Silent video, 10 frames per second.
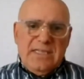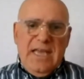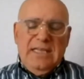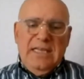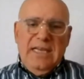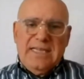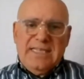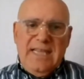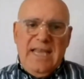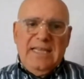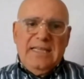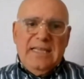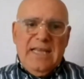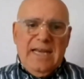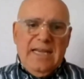state, in a state
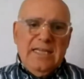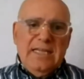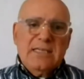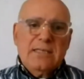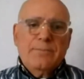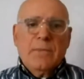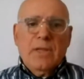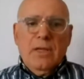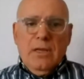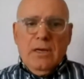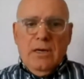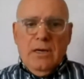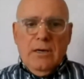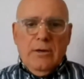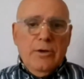that is
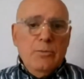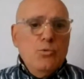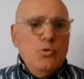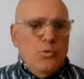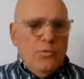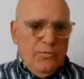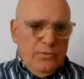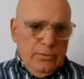removed,